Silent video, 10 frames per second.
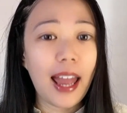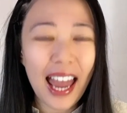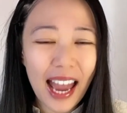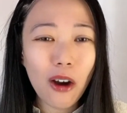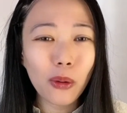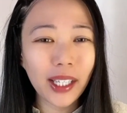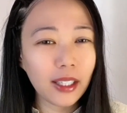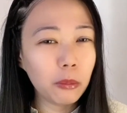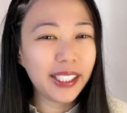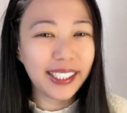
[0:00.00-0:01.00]
How
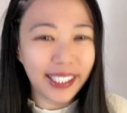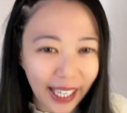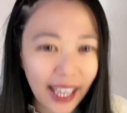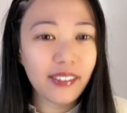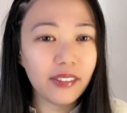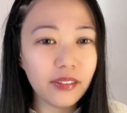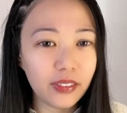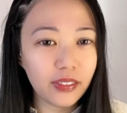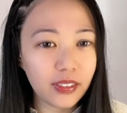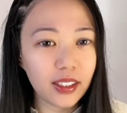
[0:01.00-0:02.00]
can we get
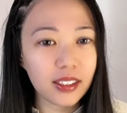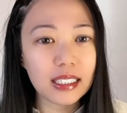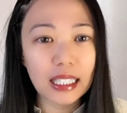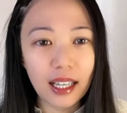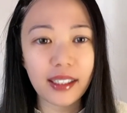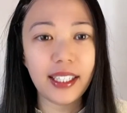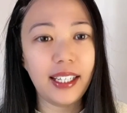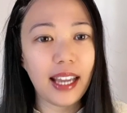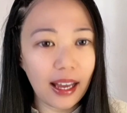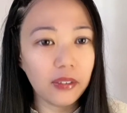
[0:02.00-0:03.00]
this
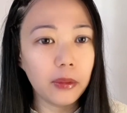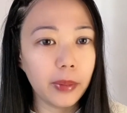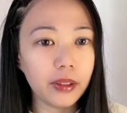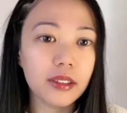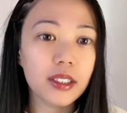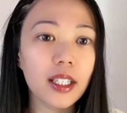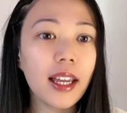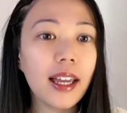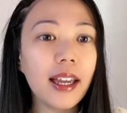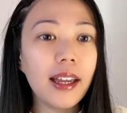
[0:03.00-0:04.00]
lucky element?
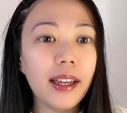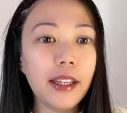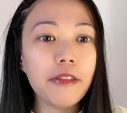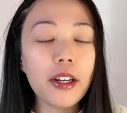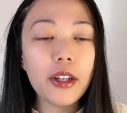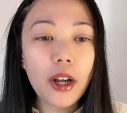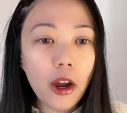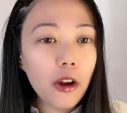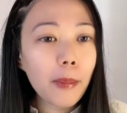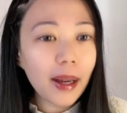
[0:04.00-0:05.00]
If I
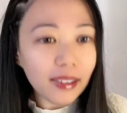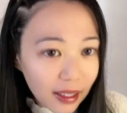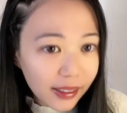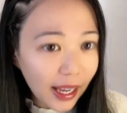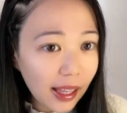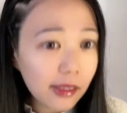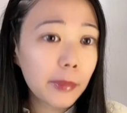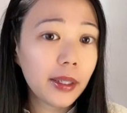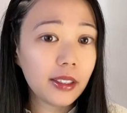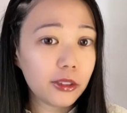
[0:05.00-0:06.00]
know my lucky
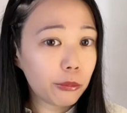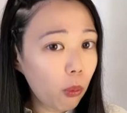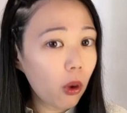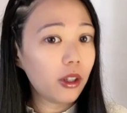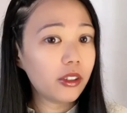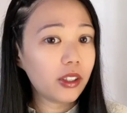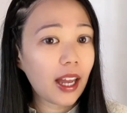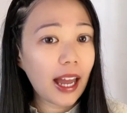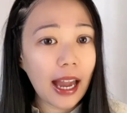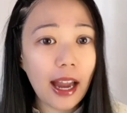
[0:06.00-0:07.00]
element is wood,
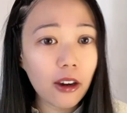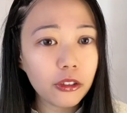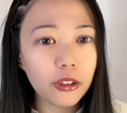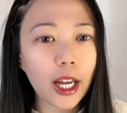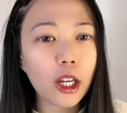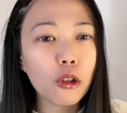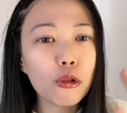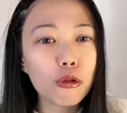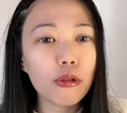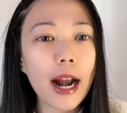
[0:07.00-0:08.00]
how do I
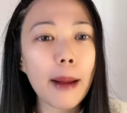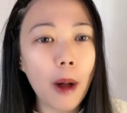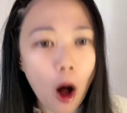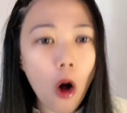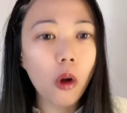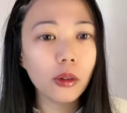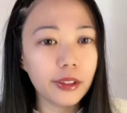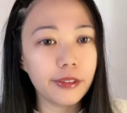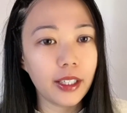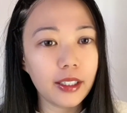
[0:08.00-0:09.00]
grab
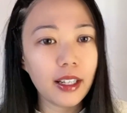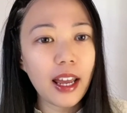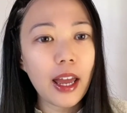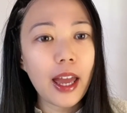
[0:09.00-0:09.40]
hold of it?